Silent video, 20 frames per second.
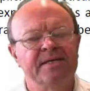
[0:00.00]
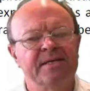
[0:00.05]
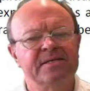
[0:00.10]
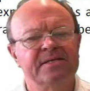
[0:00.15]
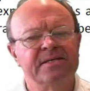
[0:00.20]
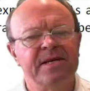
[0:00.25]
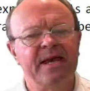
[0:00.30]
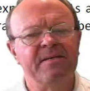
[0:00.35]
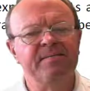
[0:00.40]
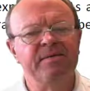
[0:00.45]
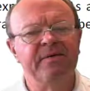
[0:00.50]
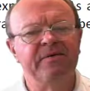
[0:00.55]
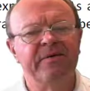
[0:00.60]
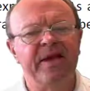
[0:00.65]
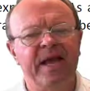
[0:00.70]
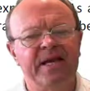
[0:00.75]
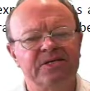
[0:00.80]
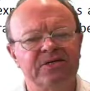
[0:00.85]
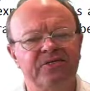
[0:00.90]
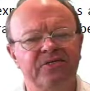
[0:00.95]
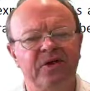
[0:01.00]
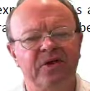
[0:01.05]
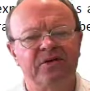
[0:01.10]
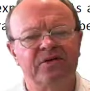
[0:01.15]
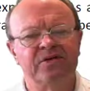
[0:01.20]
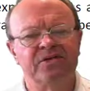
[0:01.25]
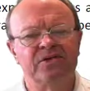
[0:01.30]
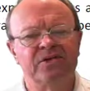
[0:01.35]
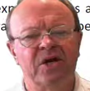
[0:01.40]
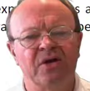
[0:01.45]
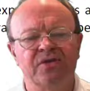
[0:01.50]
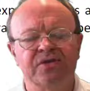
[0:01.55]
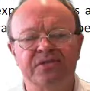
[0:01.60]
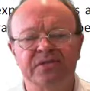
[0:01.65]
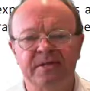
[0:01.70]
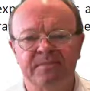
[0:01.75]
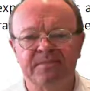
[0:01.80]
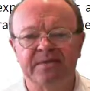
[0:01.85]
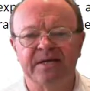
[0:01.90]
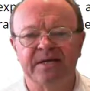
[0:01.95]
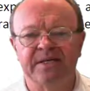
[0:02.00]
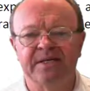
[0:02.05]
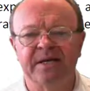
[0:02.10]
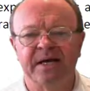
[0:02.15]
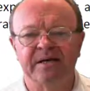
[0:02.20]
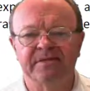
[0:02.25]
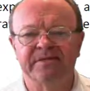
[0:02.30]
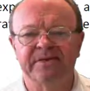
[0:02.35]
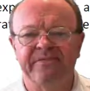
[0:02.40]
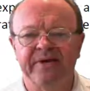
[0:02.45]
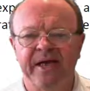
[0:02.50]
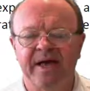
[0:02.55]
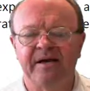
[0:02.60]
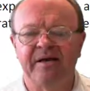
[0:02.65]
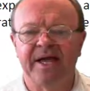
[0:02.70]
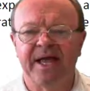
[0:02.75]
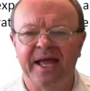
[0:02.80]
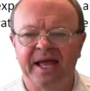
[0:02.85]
The statement of cash flows shows some details of how